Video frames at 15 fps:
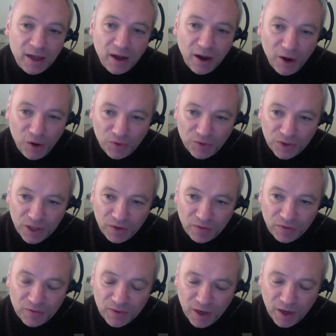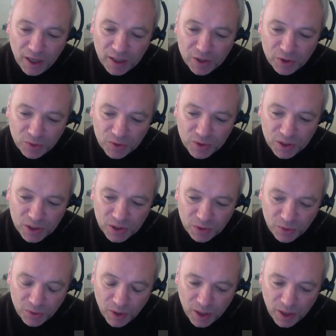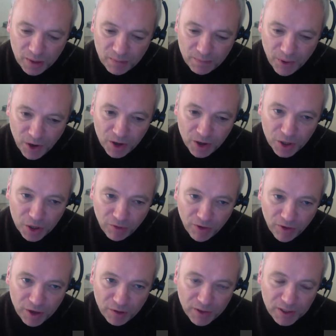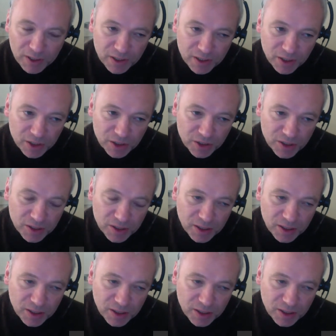I often give talks to early career researchers,